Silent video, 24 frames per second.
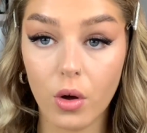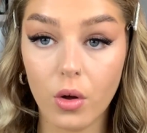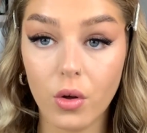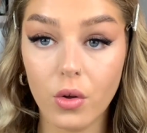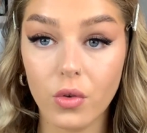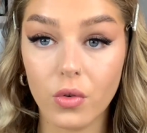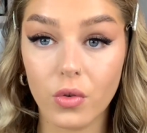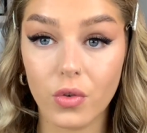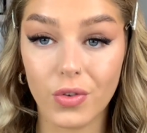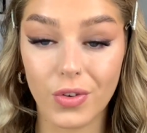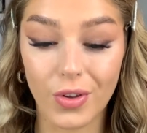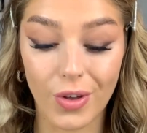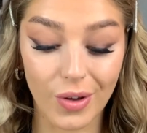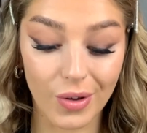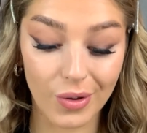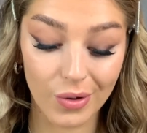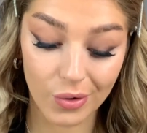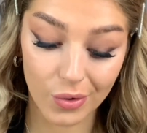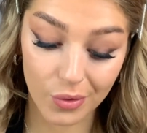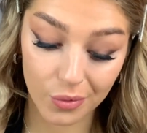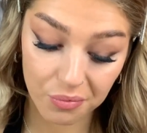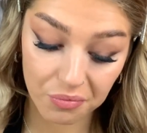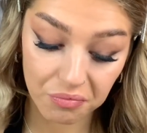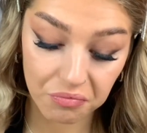So
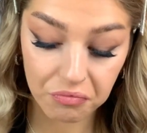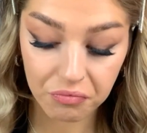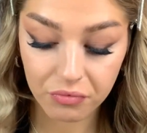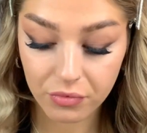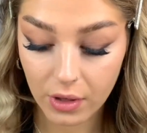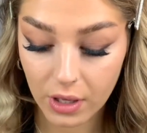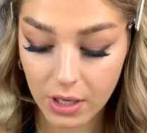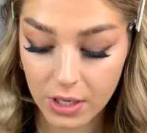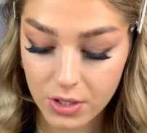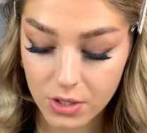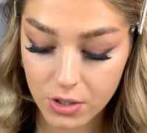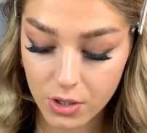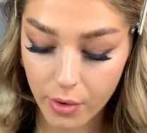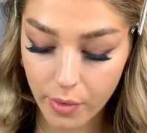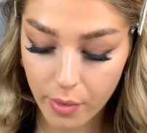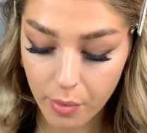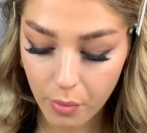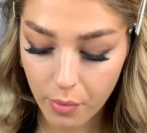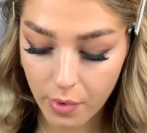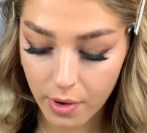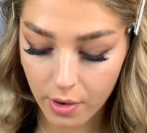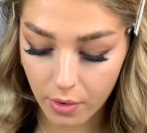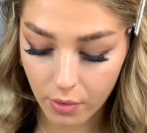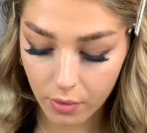it's going
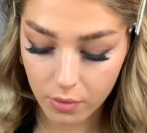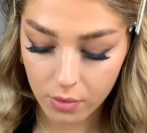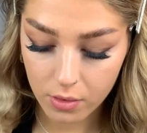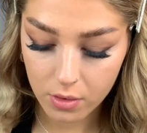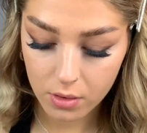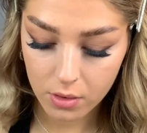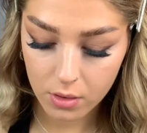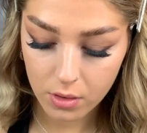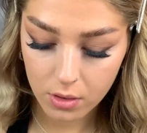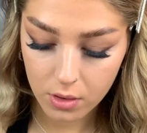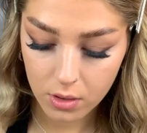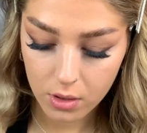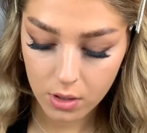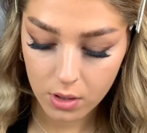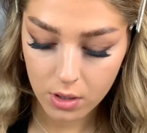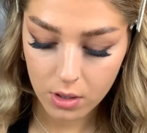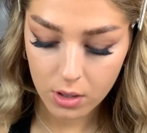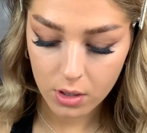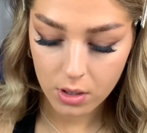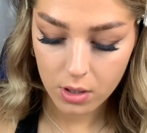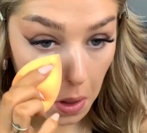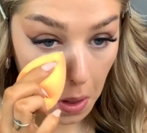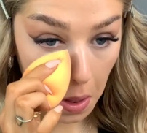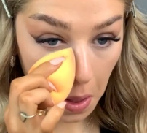well.
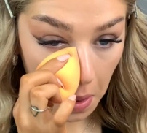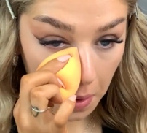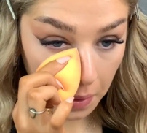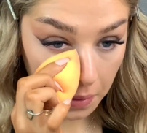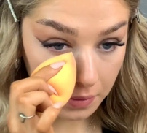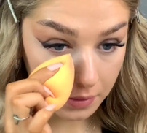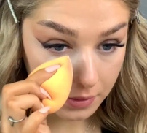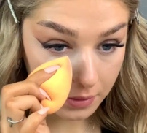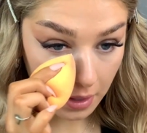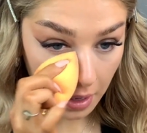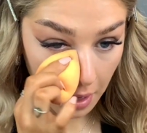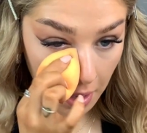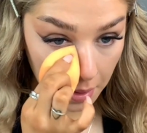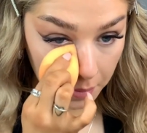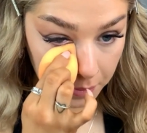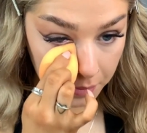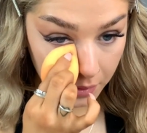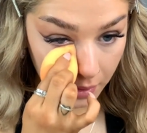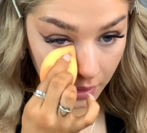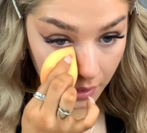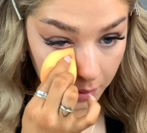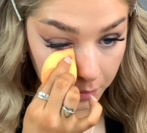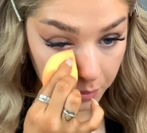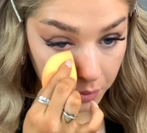Tap
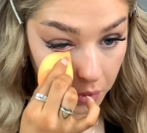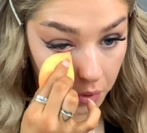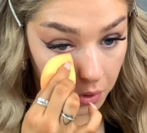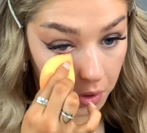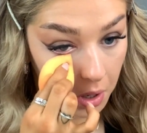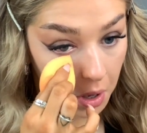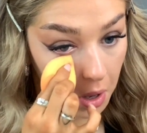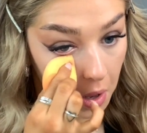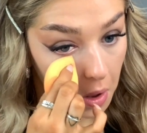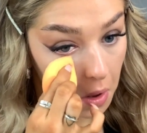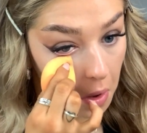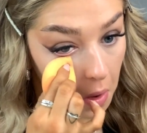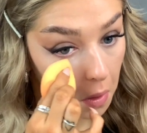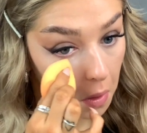that product